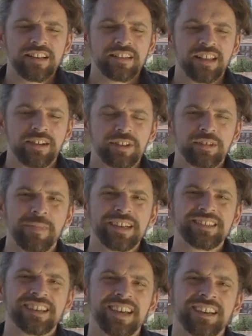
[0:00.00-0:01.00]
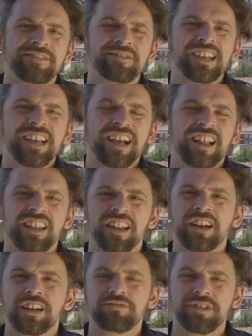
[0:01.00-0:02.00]
Now, it might sound a little
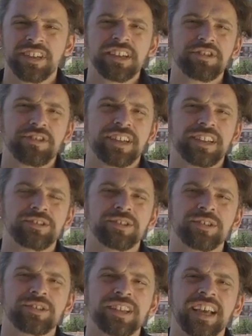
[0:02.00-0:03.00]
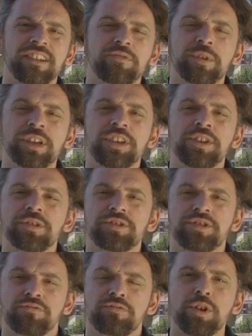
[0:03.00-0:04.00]
contradictory that we
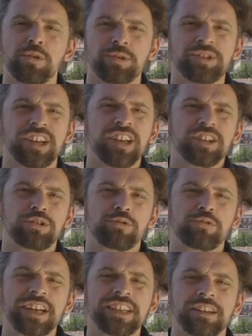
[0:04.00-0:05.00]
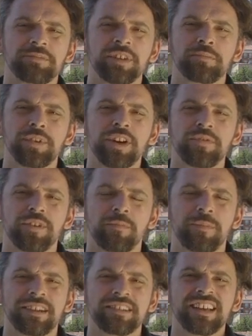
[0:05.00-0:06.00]
use rules to create something beautiful,
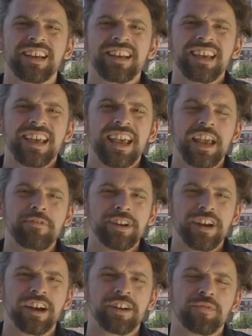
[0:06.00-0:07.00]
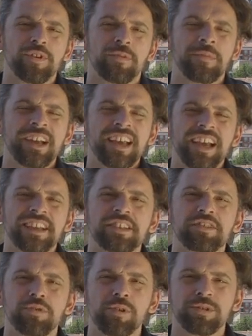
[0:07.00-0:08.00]
but every art form has
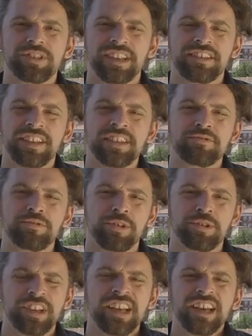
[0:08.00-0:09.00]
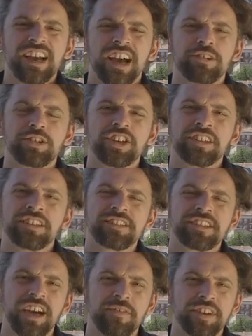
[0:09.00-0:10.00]
its rules, and these rules are usually
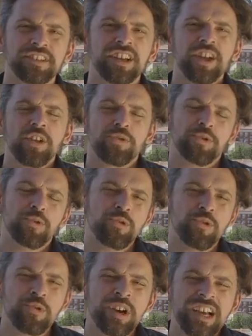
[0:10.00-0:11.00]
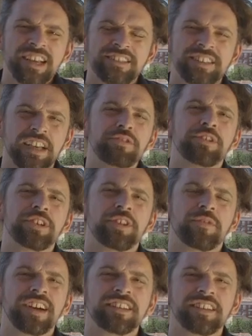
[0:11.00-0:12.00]
discovered through centuries
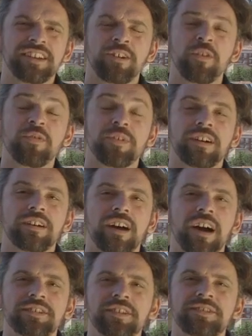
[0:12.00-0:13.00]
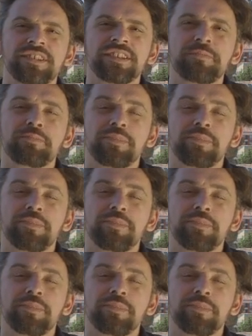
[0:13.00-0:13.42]
of artistic